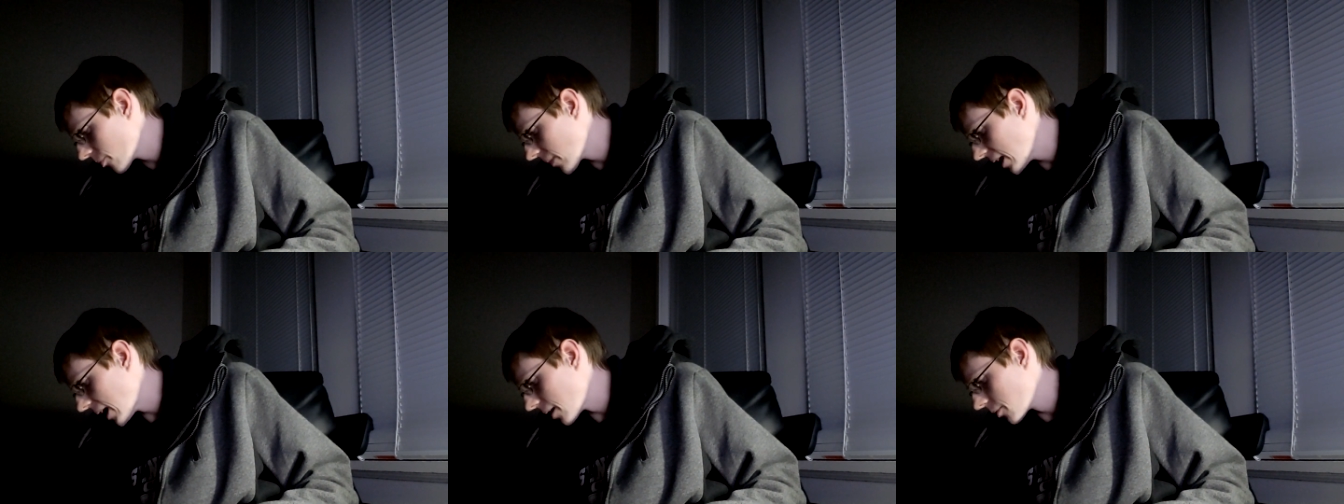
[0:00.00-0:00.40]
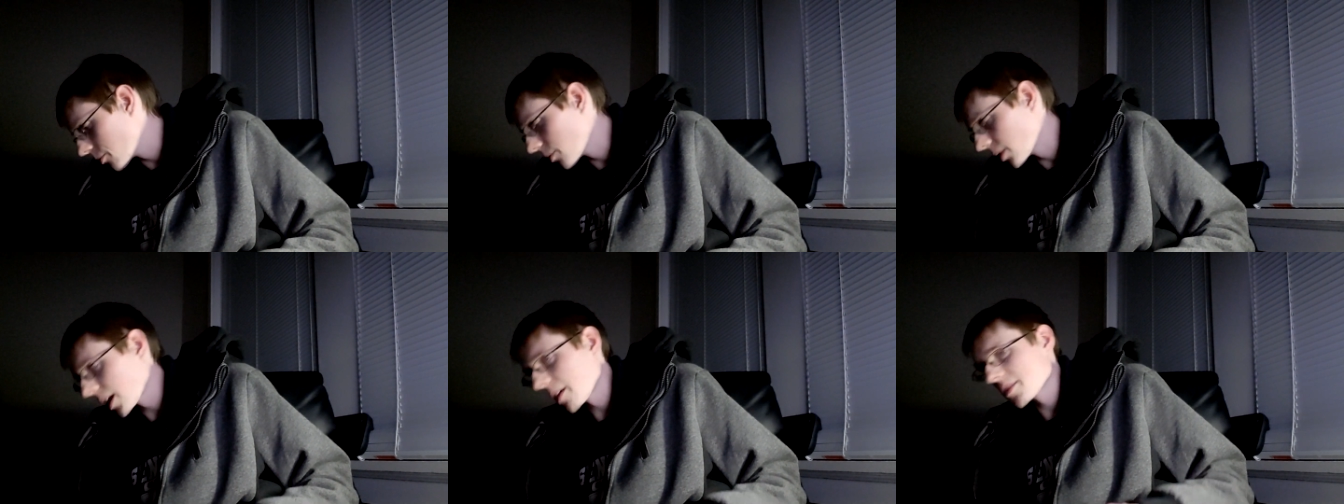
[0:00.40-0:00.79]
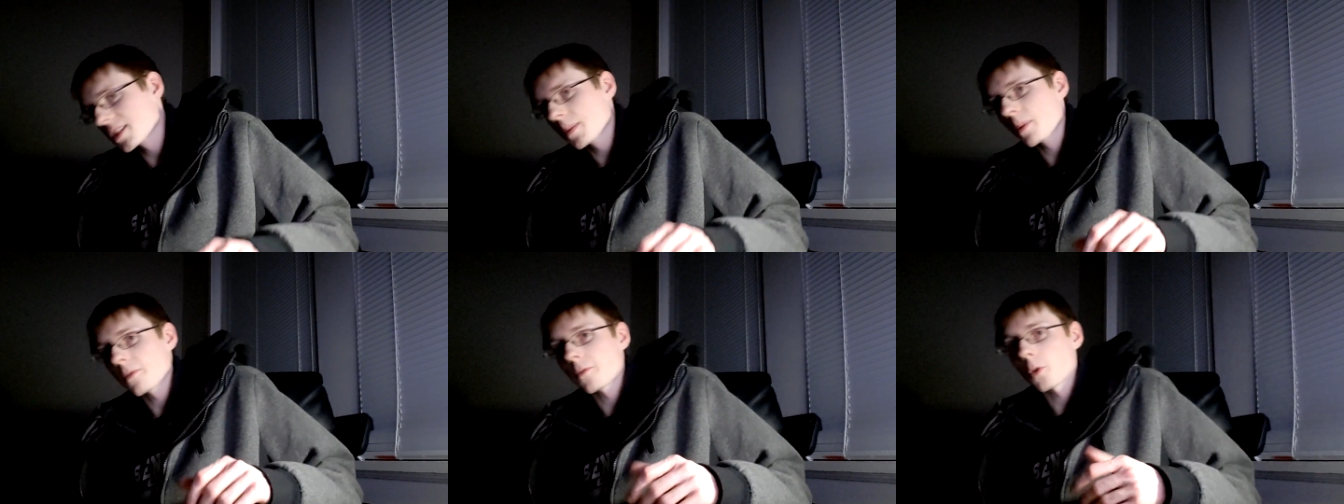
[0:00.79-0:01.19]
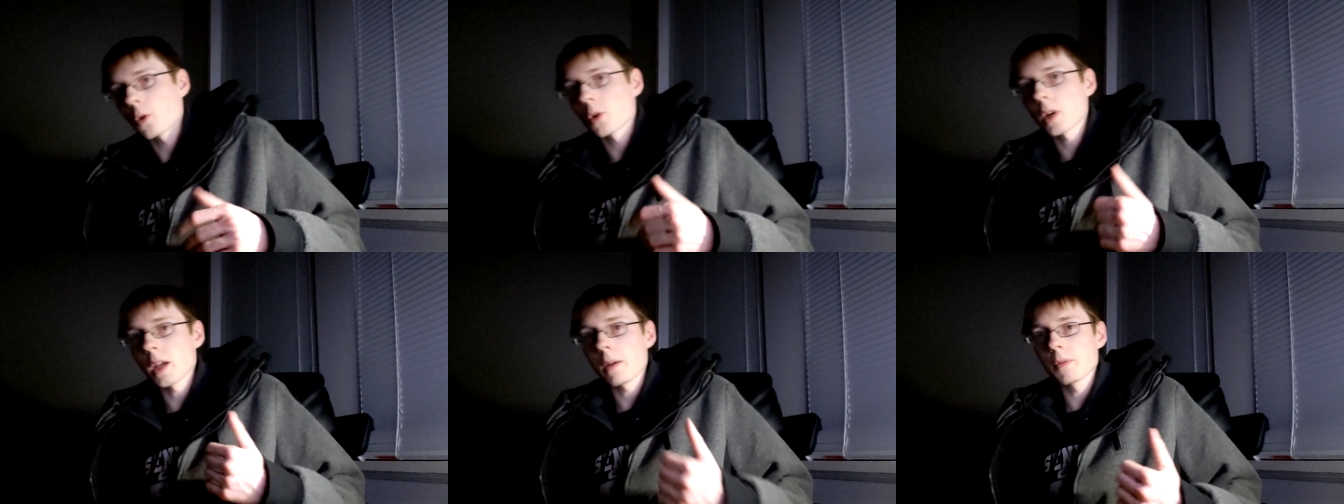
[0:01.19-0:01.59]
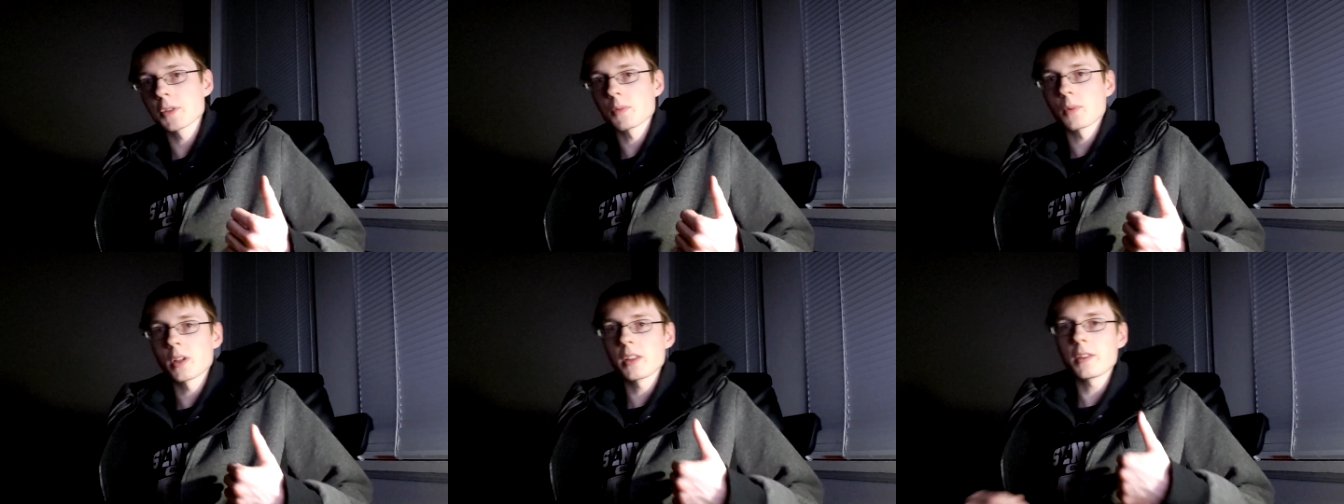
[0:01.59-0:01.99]
yeah, like I was saying before, it was
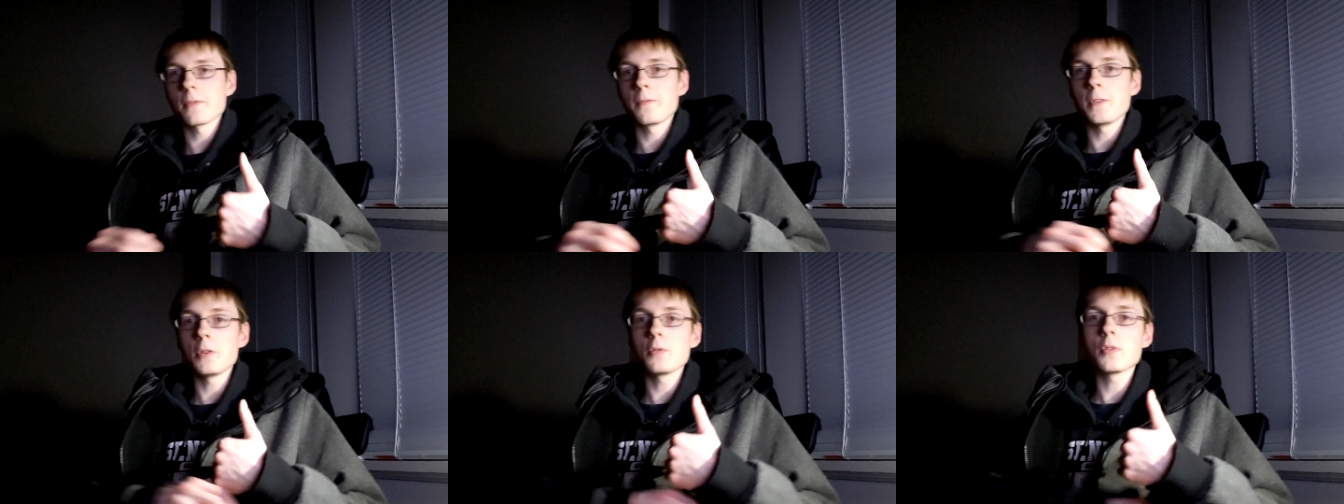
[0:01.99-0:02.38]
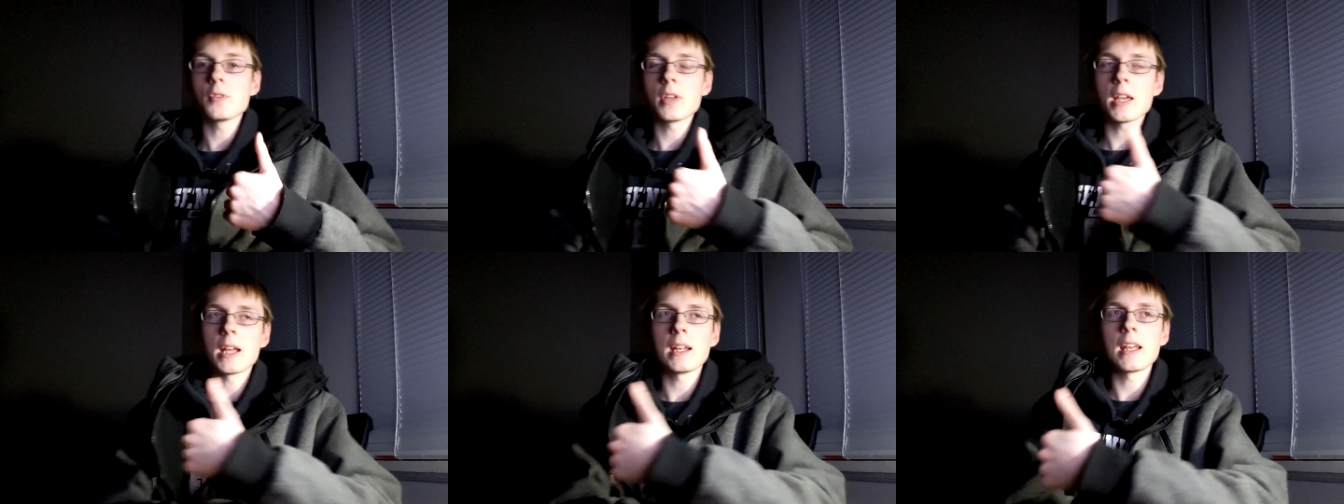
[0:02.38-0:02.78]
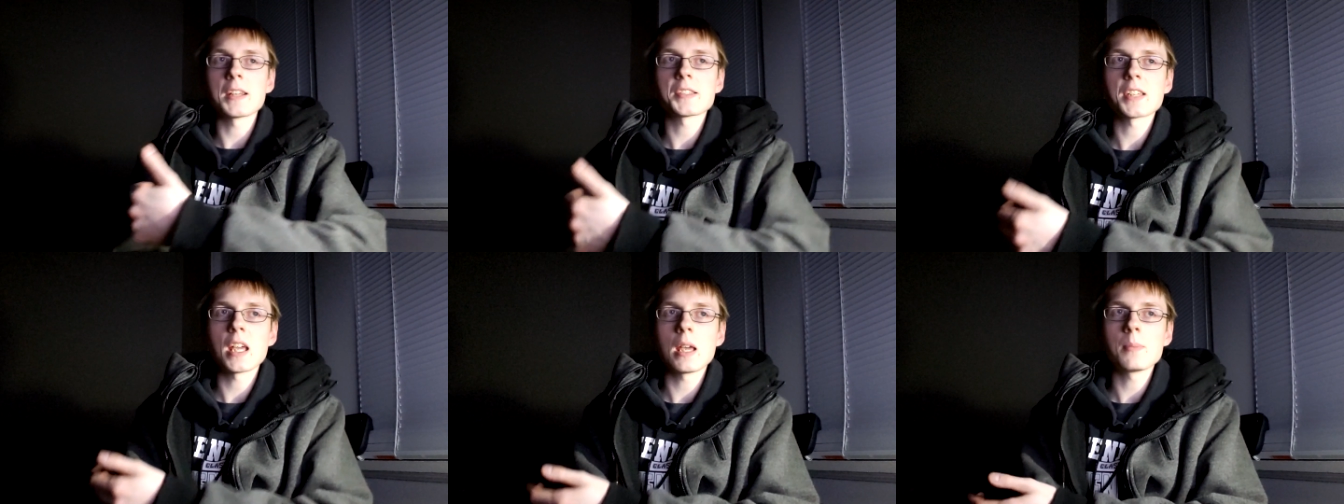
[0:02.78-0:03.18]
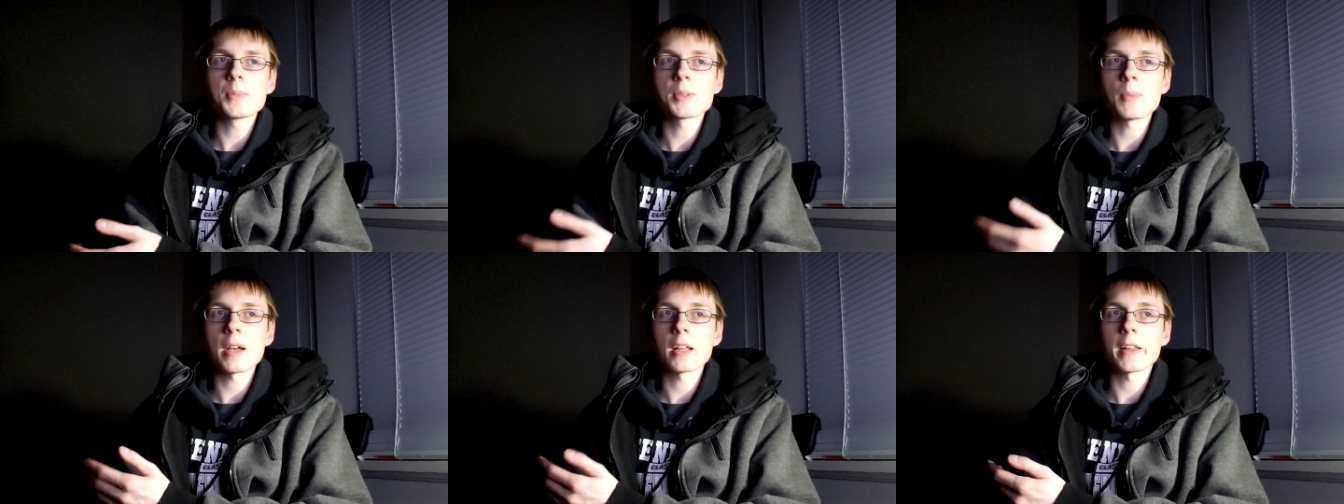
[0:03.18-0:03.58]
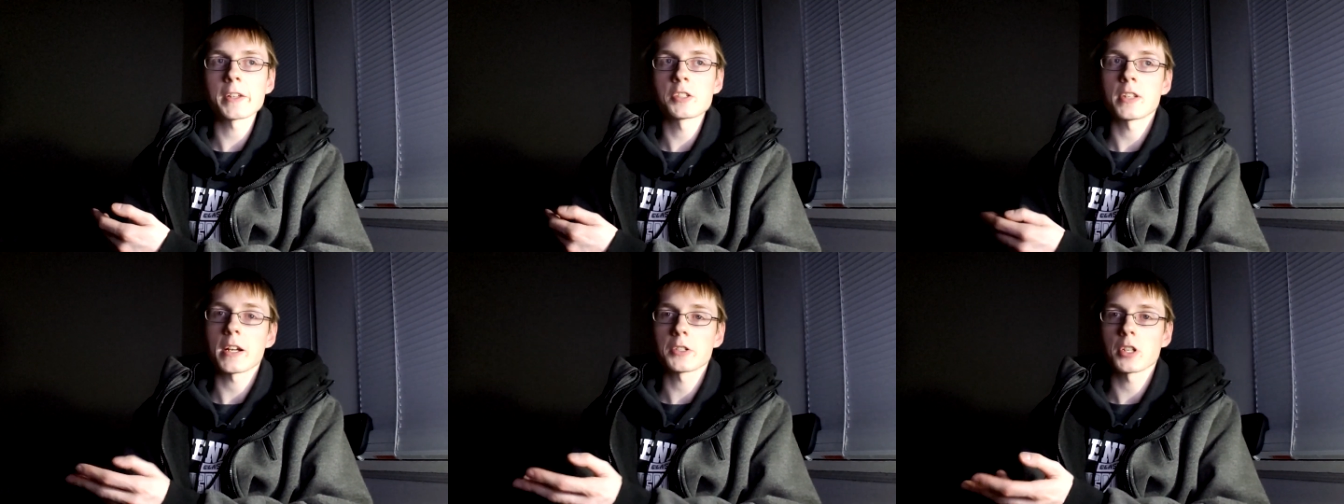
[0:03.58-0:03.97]
one of the few NES games in my
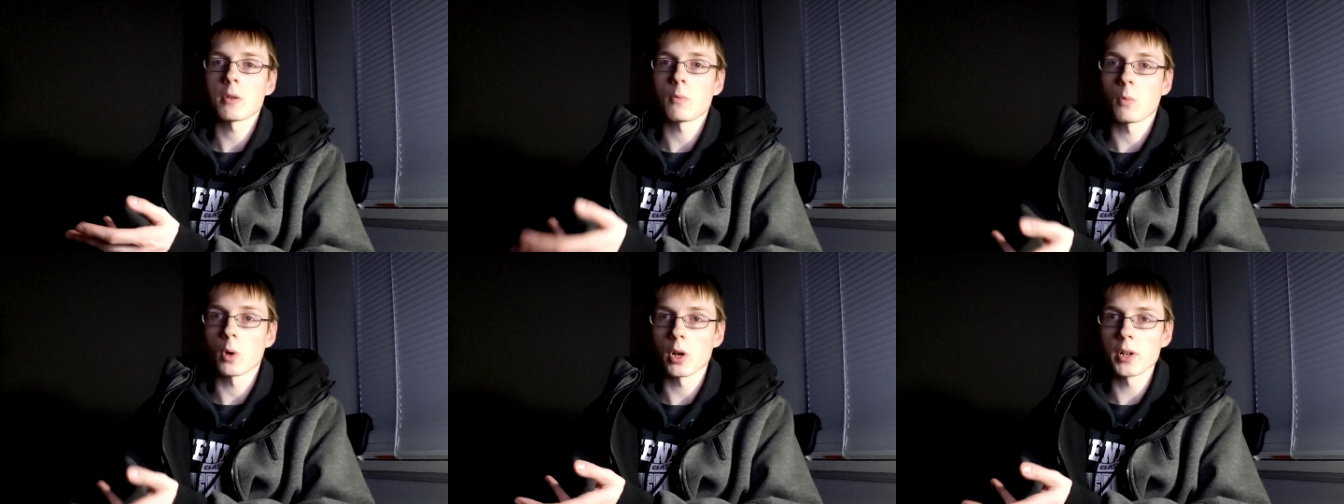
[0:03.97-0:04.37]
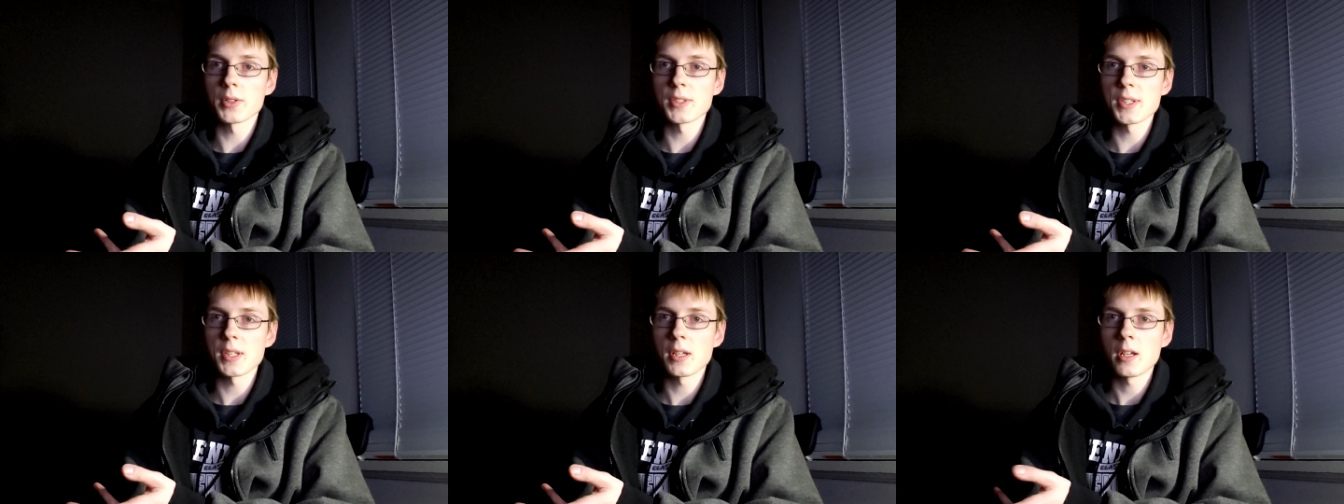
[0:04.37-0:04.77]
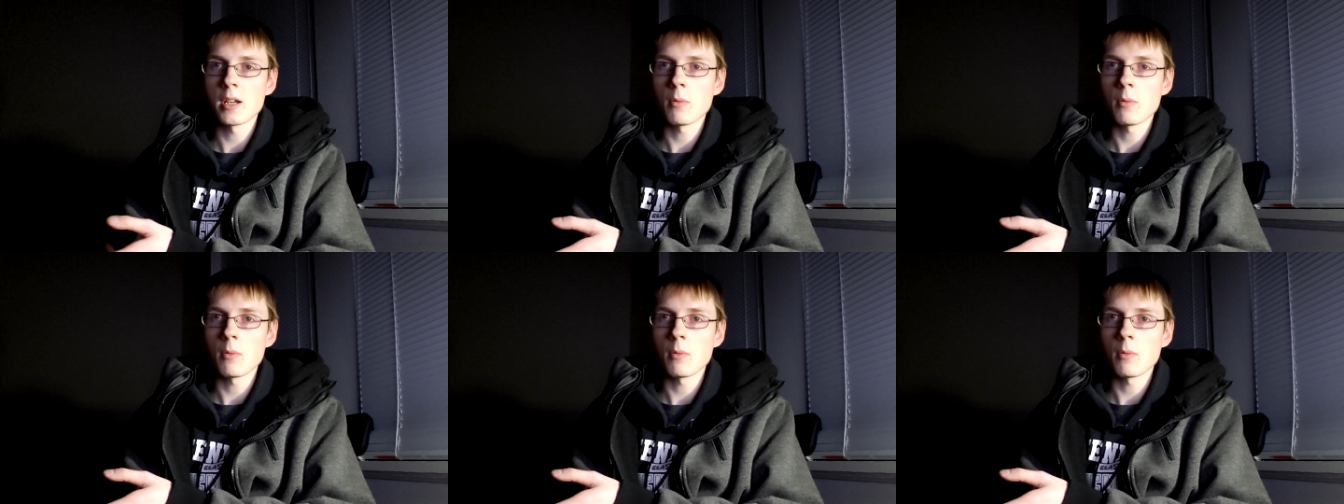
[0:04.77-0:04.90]
collection actually worked